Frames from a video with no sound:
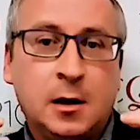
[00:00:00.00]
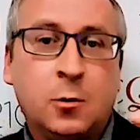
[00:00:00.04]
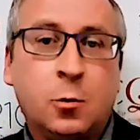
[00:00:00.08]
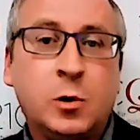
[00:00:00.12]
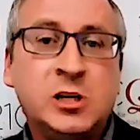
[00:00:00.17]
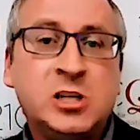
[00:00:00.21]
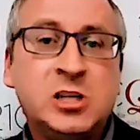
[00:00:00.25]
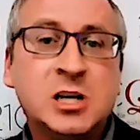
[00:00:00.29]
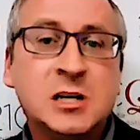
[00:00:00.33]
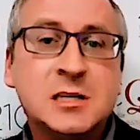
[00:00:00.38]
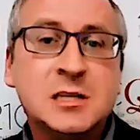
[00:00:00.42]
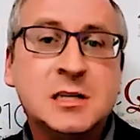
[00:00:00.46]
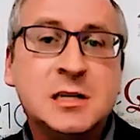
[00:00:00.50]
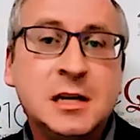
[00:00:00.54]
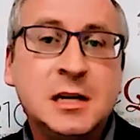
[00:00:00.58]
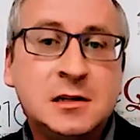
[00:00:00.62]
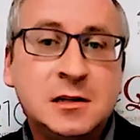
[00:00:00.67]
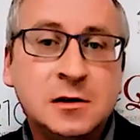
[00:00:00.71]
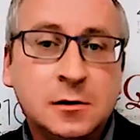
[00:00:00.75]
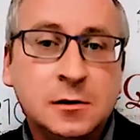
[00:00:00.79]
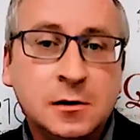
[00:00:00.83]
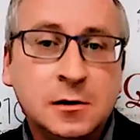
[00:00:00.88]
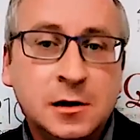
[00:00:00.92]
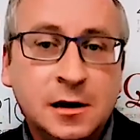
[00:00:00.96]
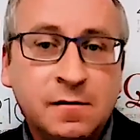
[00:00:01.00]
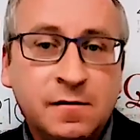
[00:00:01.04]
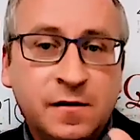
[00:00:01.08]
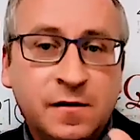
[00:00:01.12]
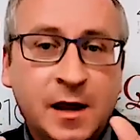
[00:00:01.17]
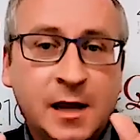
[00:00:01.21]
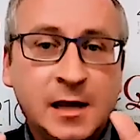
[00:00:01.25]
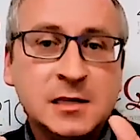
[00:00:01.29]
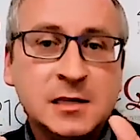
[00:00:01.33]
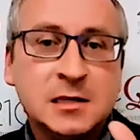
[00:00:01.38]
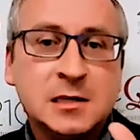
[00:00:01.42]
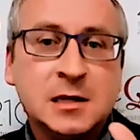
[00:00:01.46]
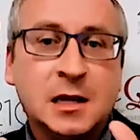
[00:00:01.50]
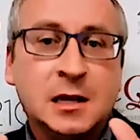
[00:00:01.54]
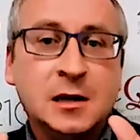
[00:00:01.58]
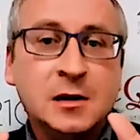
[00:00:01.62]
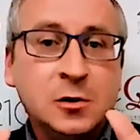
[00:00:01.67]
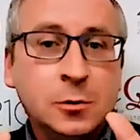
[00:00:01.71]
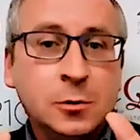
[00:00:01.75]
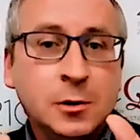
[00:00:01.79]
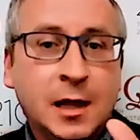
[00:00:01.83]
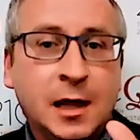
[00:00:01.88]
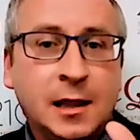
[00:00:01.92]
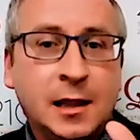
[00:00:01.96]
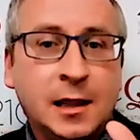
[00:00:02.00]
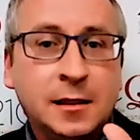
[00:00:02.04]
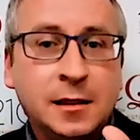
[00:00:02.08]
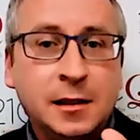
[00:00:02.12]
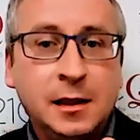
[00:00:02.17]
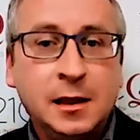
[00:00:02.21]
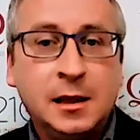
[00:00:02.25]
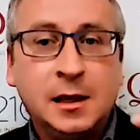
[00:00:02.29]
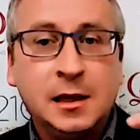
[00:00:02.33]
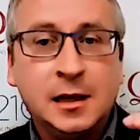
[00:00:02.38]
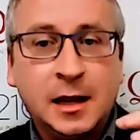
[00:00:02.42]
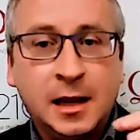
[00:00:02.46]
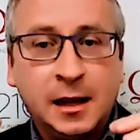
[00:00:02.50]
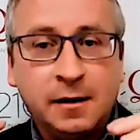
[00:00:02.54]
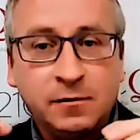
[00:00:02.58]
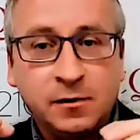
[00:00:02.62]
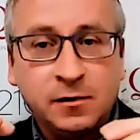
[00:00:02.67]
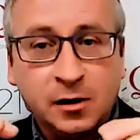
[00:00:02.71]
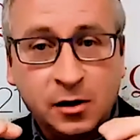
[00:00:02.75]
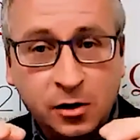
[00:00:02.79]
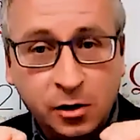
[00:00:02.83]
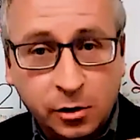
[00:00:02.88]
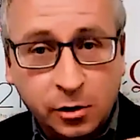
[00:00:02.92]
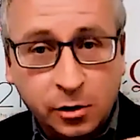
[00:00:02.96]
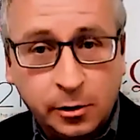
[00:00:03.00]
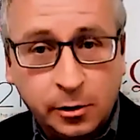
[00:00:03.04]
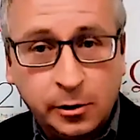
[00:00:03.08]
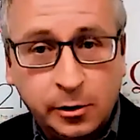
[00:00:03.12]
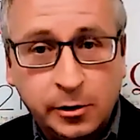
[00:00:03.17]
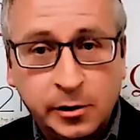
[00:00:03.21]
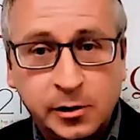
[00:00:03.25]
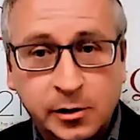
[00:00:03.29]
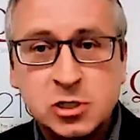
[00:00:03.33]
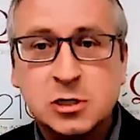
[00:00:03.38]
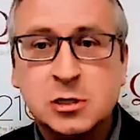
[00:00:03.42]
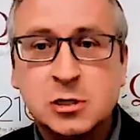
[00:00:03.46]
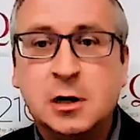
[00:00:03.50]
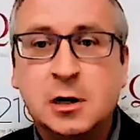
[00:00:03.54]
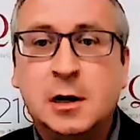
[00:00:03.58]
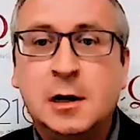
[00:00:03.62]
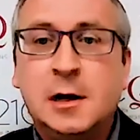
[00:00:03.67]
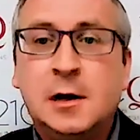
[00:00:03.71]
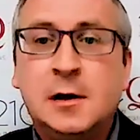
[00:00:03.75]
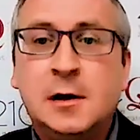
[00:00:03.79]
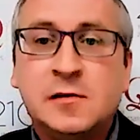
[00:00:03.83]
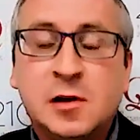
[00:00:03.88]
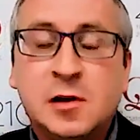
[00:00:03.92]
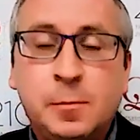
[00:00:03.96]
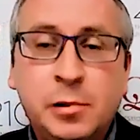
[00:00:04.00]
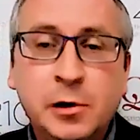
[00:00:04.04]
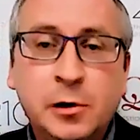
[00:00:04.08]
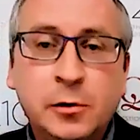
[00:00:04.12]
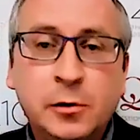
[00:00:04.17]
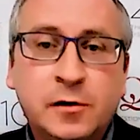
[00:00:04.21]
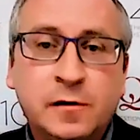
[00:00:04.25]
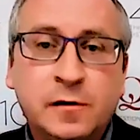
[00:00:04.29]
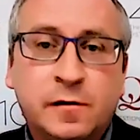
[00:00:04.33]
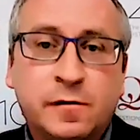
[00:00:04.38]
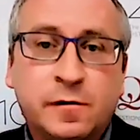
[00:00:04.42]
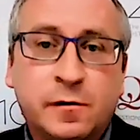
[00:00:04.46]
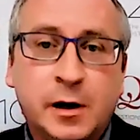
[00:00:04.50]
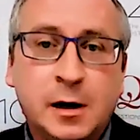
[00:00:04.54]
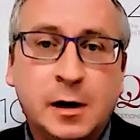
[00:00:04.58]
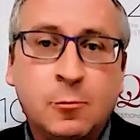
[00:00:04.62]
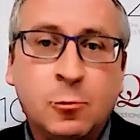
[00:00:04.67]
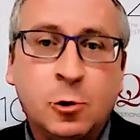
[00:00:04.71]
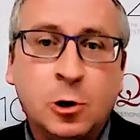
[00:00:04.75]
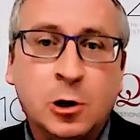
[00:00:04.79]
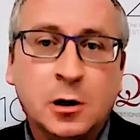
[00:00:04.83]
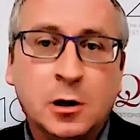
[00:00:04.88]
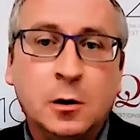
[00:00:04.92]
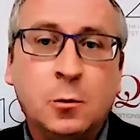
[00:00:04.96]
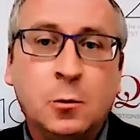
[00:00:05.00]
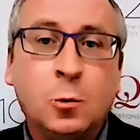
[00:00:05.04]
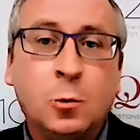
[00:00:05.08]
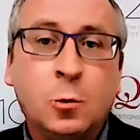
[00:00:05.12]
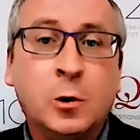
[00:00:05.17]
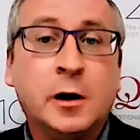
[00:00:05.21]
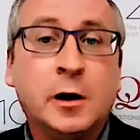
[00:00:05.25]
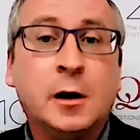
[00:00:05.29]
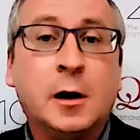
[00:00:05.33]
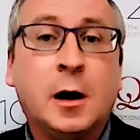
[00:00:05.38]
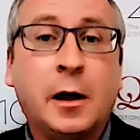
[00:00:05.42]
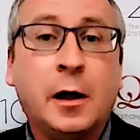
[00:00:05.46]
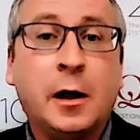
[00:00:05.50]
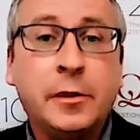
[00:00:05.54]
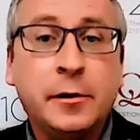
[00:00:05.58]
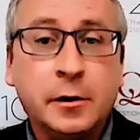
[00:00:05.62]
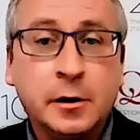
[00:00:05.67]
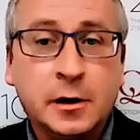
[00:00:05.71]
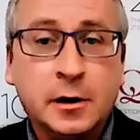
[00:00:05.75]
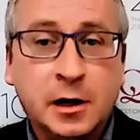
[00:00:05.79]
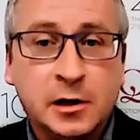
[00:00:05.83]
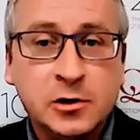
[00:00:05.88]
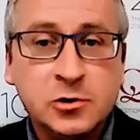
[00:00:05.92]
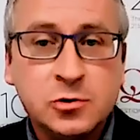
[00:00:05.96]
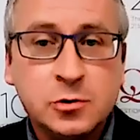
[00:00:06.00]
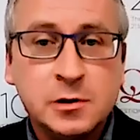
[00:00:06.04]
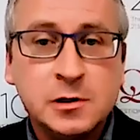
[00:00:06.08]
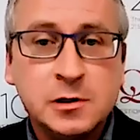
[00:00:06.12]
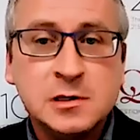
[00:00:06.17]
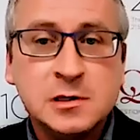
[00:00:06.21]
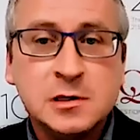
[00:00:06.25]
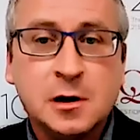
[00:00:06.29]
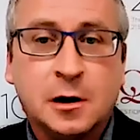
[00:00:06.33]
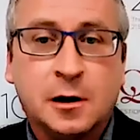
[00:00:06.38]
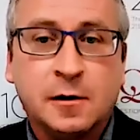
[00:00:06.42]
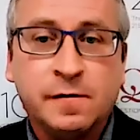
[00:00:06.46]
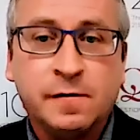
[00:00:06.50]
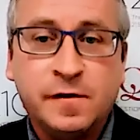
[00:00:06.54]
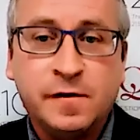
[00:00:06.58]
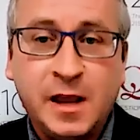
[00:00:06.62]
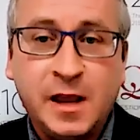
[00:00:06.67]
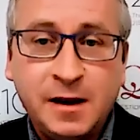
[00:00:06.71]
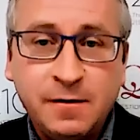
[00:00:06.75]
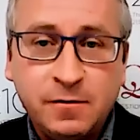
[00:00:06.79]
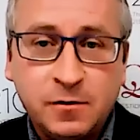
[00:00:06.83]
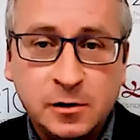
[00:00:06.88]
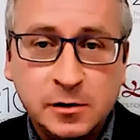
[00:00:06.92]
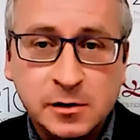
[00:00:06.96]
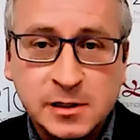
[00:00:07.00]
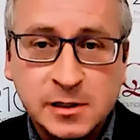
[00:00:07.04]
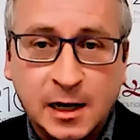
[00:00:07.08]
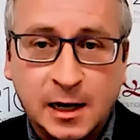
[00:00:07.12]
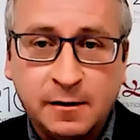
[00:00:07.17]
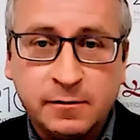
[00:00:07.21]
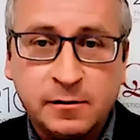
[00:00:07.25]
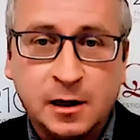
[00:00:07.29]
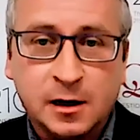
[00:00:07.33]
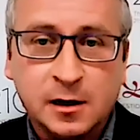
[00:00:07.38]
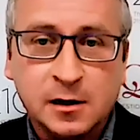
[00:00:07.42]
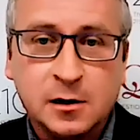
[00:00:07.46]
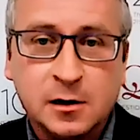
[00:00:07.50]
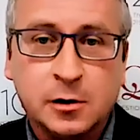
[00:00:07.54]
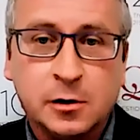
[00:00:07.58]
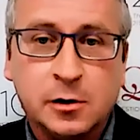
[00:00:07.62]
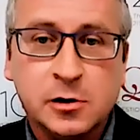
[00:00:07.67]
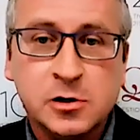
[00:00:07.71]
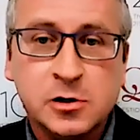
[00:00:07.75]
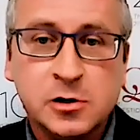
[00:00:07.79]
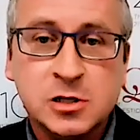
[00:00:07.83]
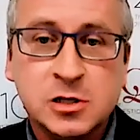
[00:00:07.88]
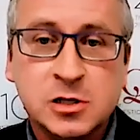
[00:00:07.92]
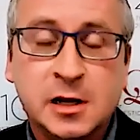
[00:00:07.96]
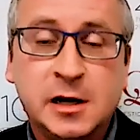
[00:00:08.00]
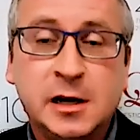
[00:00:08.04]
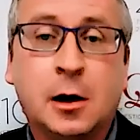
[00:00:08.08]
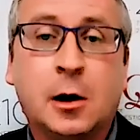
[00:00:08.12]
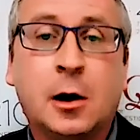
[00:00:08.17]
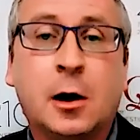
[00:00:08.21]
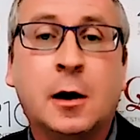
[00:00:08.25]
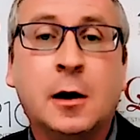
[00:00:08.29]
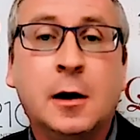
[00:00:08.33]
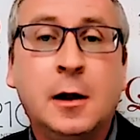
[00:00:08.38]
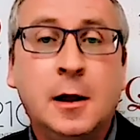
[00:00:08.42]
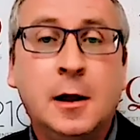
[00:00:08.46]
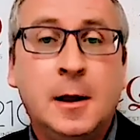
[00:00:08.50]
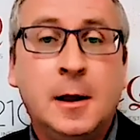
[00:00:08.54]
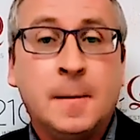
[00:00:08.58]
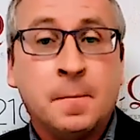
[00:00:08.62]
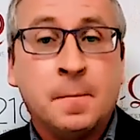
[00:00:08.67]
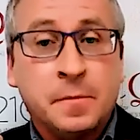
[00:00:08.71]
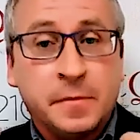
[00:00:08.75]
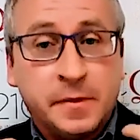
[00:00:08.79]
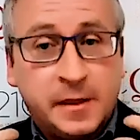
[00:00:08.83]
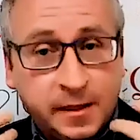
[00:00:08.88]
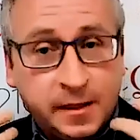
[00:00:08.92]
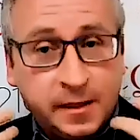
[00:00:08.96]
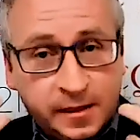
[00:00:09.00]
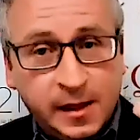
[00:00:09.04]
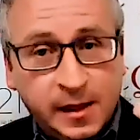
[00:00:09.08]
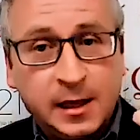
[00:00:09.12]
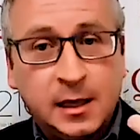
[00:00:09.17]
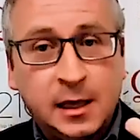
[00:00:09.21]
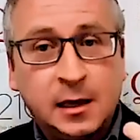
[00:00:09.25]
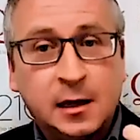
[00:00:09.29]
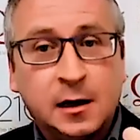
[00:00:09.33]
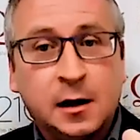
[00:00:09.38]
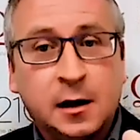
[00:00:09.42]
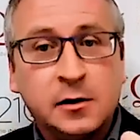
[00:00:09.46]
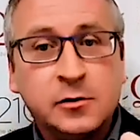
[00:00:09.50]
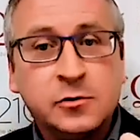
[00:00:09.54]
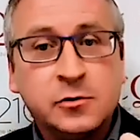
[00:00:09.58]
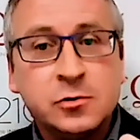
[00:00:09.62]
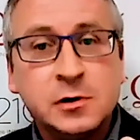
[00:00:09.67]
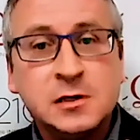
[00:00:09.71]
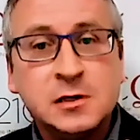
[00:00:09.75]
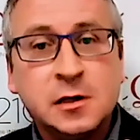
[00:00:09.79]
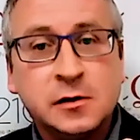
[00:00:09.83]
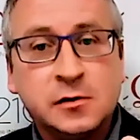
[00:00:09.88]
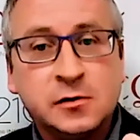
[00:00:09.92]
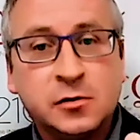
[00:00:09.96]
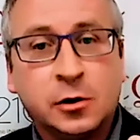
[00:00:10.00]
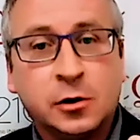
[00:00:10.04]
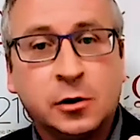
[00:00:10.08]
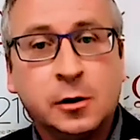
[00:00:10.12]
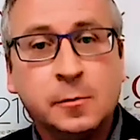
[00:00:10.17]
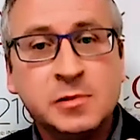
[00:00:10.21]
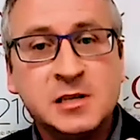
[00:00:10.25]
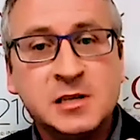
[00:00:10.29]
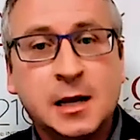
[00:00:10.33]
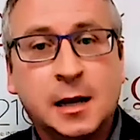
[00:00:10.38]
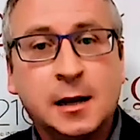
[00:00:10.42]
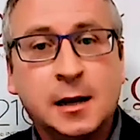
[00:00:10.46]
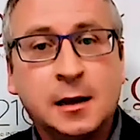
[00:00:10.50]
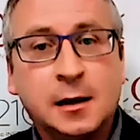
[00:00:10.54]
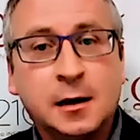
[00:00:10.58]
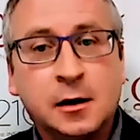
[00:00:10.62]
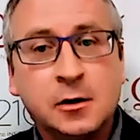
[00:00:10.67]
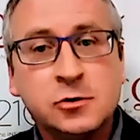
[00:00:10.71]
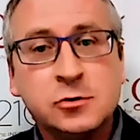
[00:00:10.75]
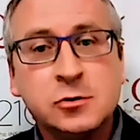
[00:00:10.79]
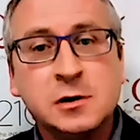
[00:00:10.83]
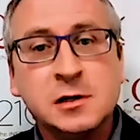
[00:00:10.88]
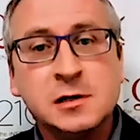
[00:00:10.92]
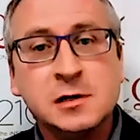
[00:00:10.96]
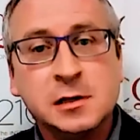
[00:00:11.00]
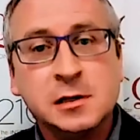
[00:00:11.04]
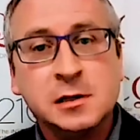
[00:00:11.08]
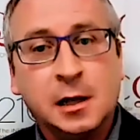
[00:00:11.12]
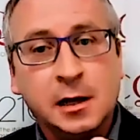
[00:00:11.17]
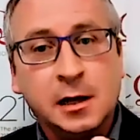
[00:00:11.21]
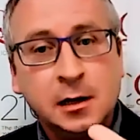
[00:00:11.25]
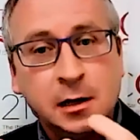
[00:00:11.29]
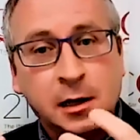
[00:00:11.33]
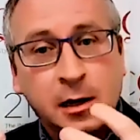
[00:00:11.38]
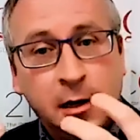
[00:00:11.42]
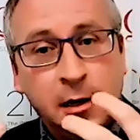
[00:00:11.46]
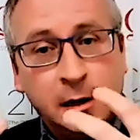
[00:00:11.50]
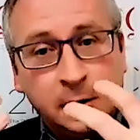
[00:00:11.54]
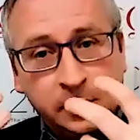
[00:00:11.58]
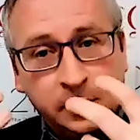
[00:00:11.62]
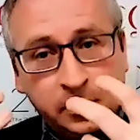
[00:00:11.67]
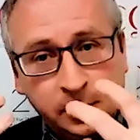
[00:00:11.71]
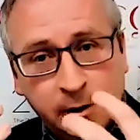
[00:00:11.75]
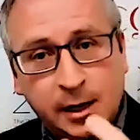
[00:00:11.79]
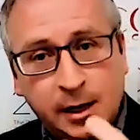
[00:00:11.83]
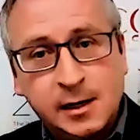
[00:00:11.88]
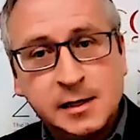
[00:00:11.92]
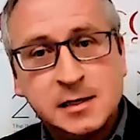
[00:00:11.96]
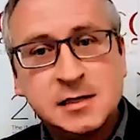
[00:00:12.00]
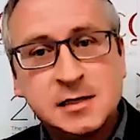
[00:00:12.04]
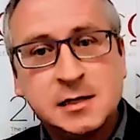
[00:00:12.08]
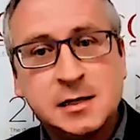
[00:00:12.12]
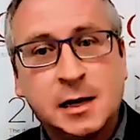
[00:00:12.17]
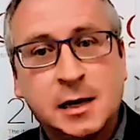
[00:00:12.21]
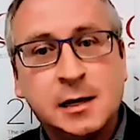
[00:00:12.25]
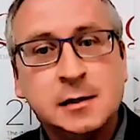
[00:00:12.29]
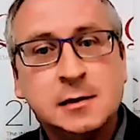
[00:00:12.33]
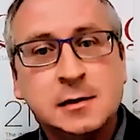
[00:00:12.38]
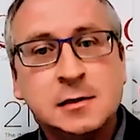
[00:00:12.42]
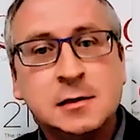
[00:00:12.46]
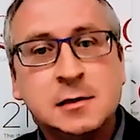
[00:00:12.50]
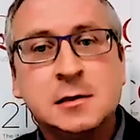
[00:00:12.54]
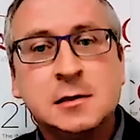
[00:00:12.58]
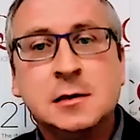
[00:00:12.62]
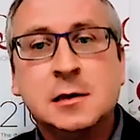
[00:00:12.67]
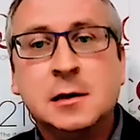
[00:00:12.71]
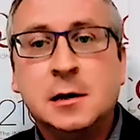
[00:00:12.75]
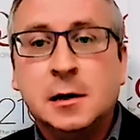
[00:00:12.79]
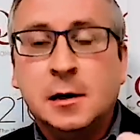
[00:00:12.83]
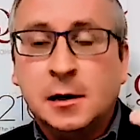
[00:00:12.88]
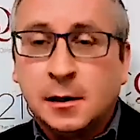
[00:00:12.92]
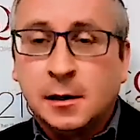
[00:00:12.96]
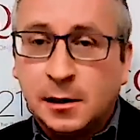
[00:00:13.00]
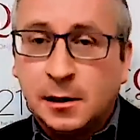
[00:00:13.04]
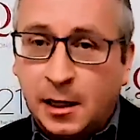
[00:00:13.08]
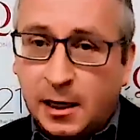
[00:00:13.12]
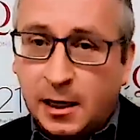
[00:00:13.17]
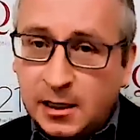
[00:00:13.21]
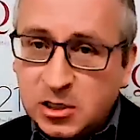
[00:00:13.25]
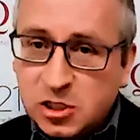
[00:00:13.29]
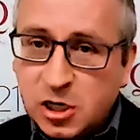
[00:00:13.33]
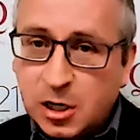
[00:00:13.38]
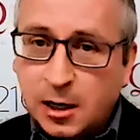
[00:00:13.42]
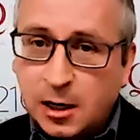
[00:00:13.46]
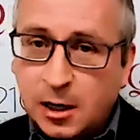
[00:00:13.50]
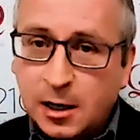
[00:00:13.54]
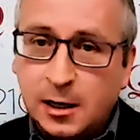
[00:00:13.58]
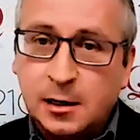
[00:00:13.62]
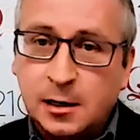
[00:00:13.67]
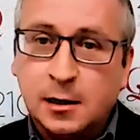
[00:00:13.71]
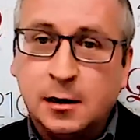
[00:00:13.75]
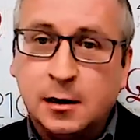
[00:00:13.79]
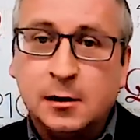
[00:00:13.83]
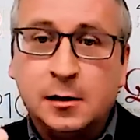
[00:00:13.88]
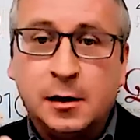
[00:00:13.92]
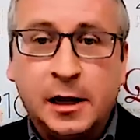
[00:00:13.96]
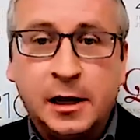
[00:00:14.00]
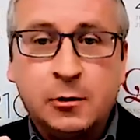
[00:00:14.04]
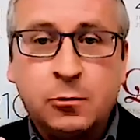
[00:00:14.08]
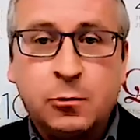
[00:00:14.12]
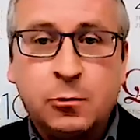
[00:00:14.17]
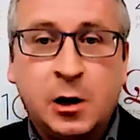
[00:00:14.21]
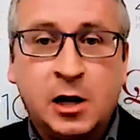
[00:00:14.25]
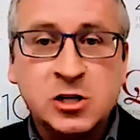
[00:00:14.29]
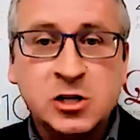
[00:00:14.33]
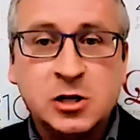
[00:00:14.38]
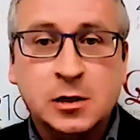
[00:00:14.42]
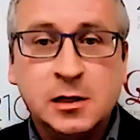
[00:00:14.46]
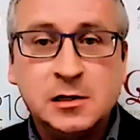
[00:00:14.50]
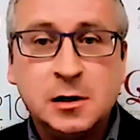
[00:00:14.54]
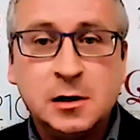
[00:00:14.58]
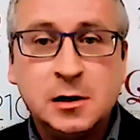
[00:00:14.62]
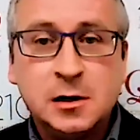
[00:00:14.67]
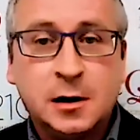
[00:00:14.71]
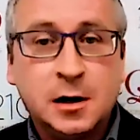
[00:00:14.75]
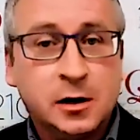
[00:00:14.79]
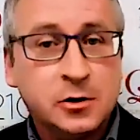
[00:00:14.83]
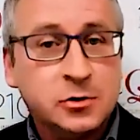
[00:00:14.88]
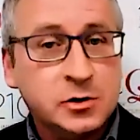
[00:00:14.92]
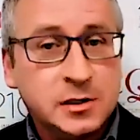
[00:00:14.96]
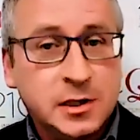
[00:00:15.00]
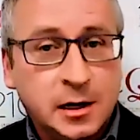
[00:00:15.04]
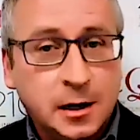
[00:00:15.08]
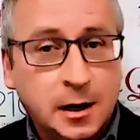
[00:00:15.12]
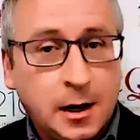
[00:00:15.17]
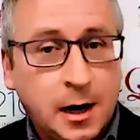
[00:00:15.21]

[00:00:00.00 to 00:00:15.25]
We just need to invest and do that thinking, have the courage to build the framework where other countries are favored to have that courage. They are the thinking countries, the term setting countries like the United States, like China, like Russia. These are countries that are